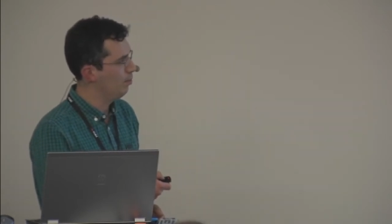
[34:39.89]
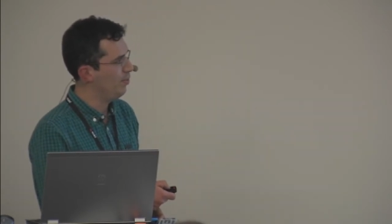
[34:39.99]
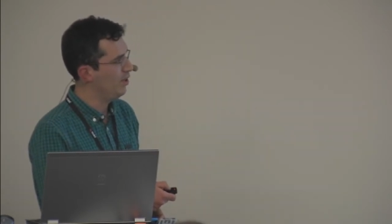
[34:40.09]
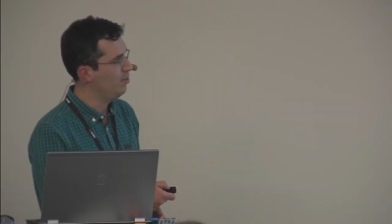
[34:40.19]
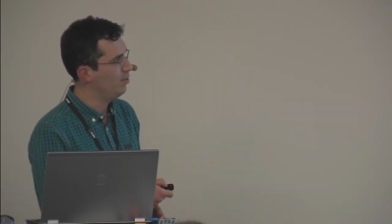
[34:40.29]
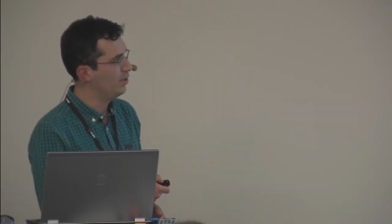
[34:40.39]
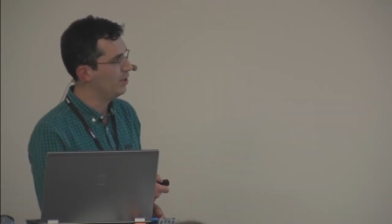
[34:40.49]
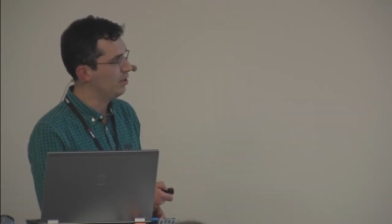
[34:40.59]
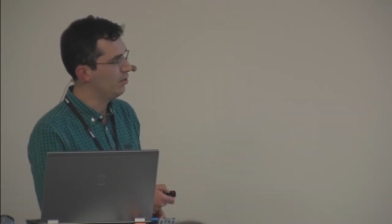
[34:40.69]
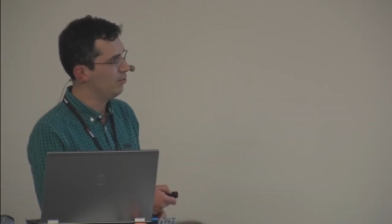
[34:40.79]
people
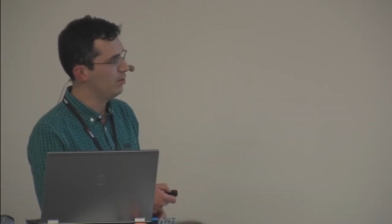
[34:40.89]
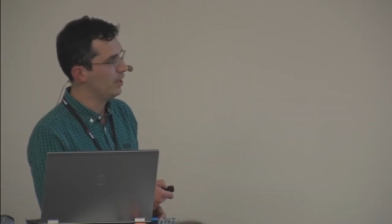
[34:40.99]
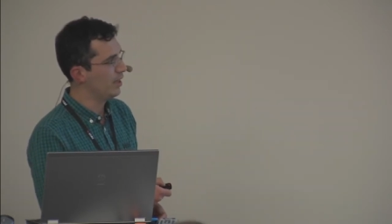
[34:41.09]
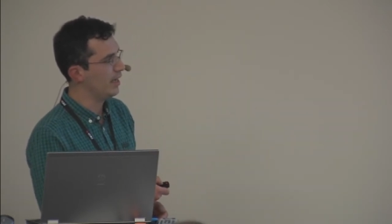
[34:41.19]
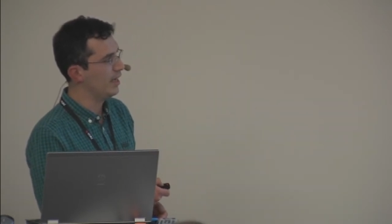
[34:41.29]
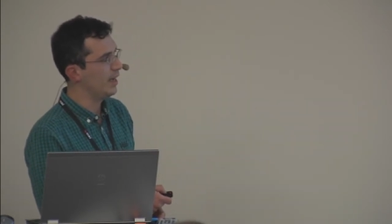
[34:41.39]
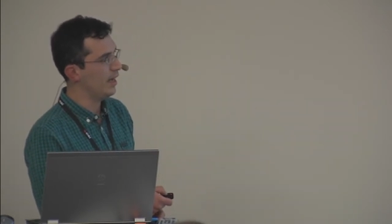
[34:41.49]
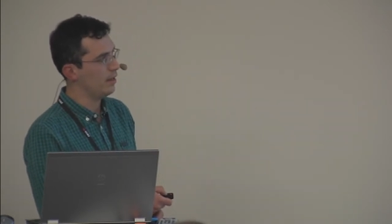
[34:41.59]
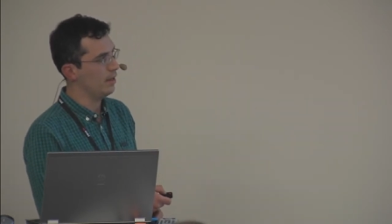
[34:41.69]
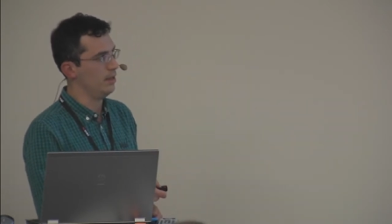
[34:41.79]
didn't really
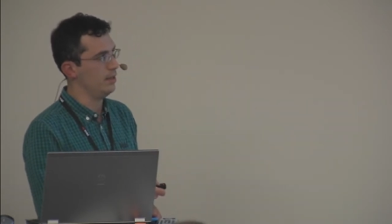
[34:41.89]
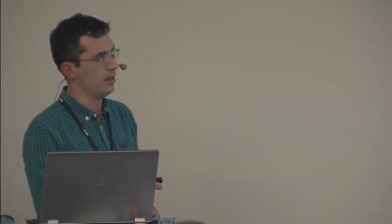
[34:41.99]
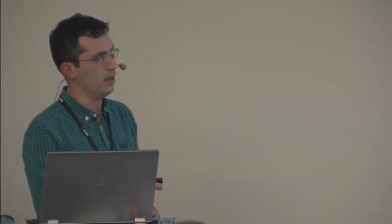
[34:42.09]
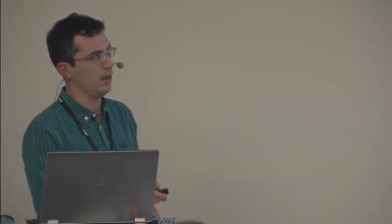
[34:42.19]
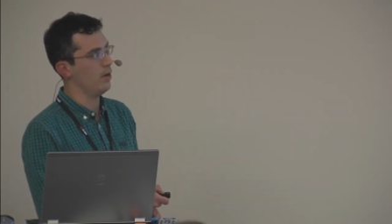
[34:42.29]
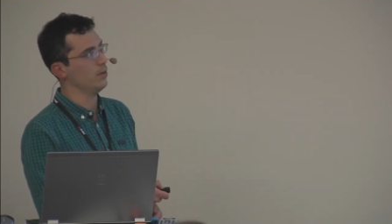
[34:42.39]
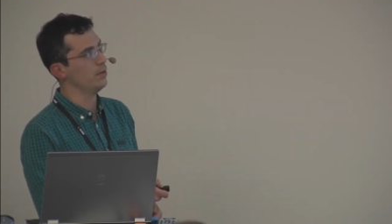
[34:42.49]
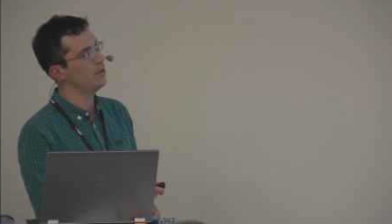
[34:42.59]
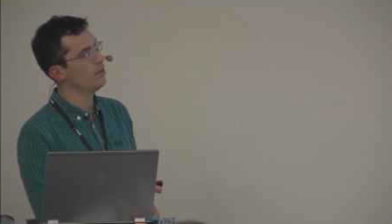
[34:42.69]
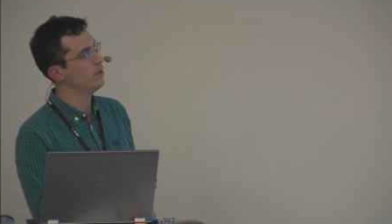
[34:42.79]
get these
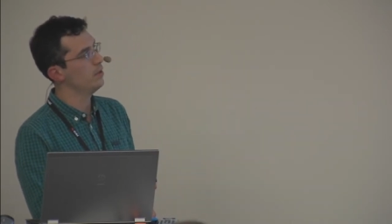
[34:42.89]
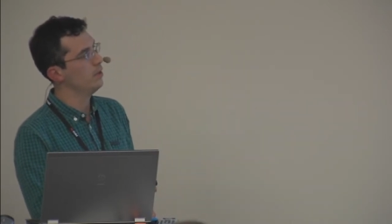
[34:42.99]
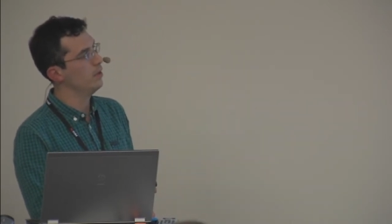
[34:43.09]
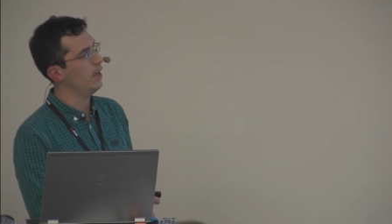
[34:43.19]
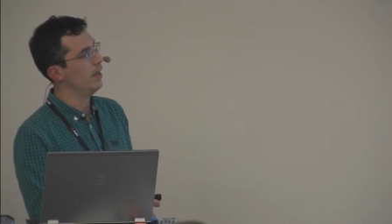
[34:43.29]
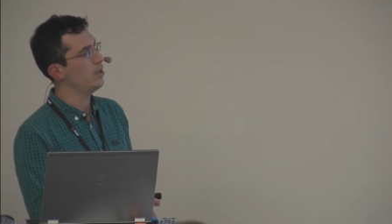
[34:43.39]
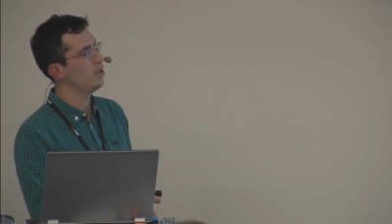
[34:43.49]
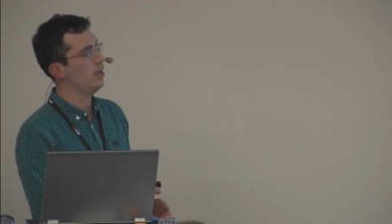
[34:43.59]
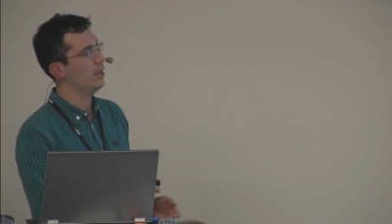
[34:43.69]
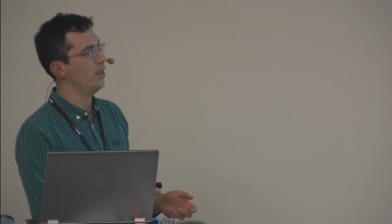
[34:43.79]
icons and
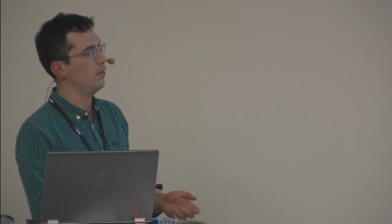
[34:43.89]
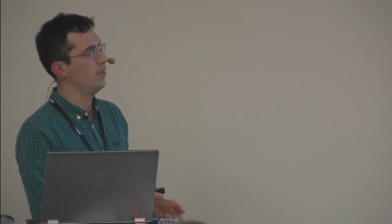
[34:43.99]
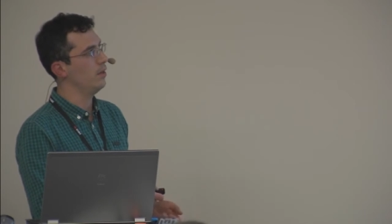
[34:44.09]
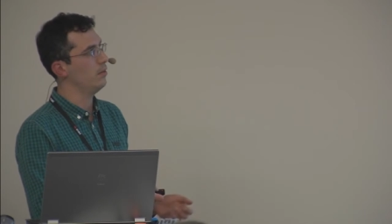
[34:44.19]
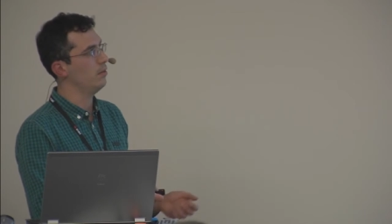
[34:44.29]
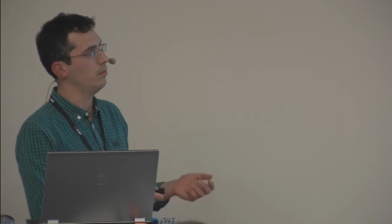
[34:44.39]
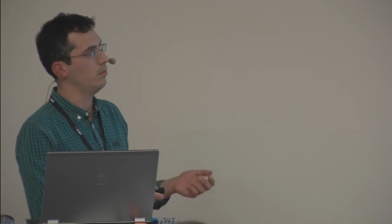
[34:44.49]
actually the